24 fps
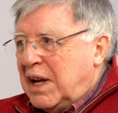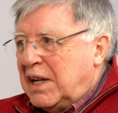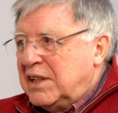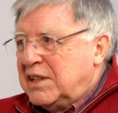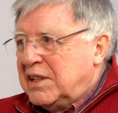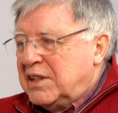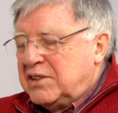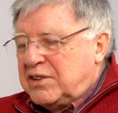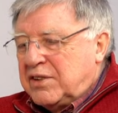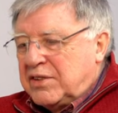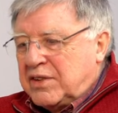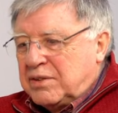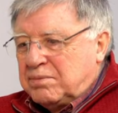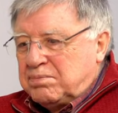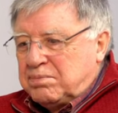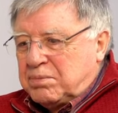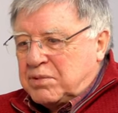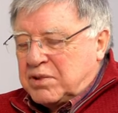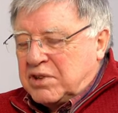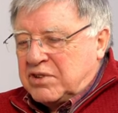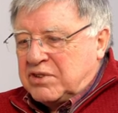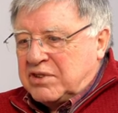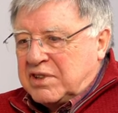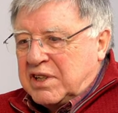and into the
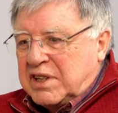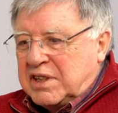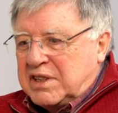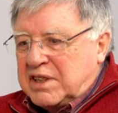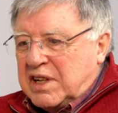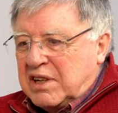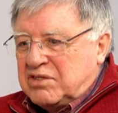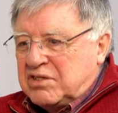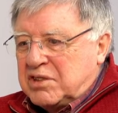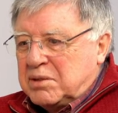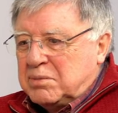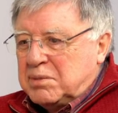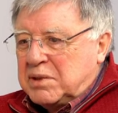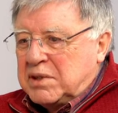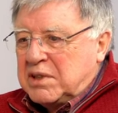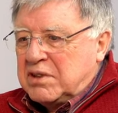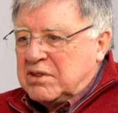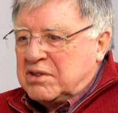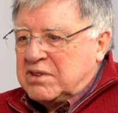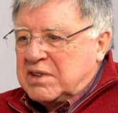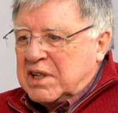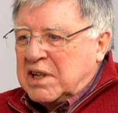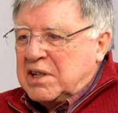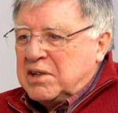Christian Testament
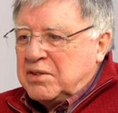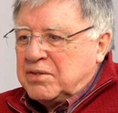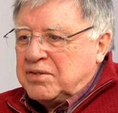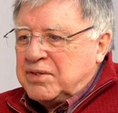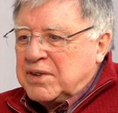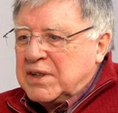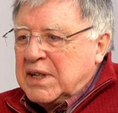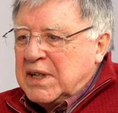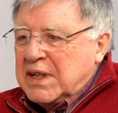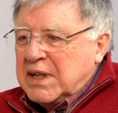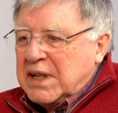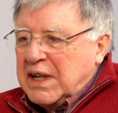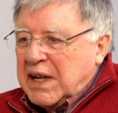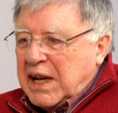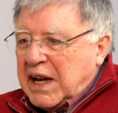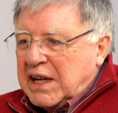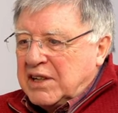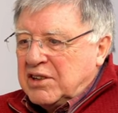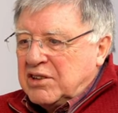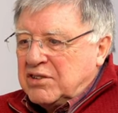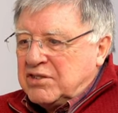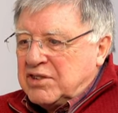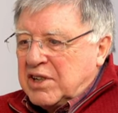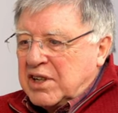itself.
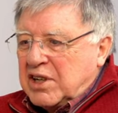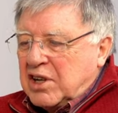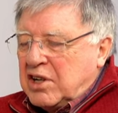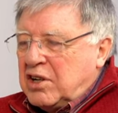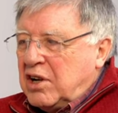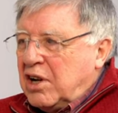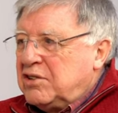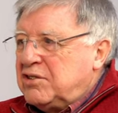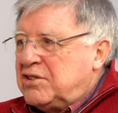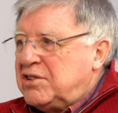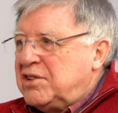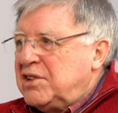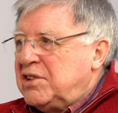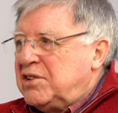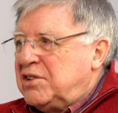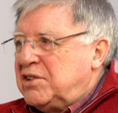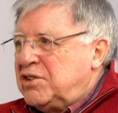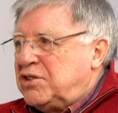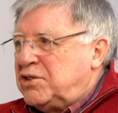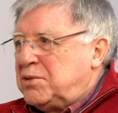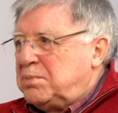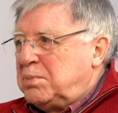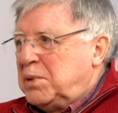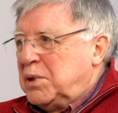And it's in a
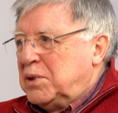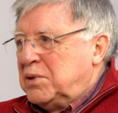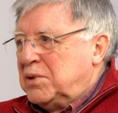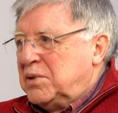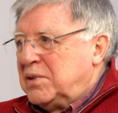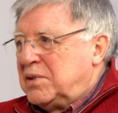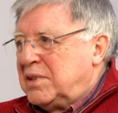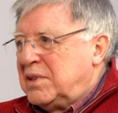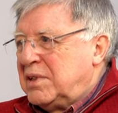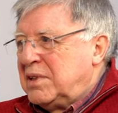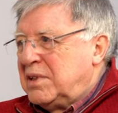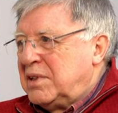constant dispute.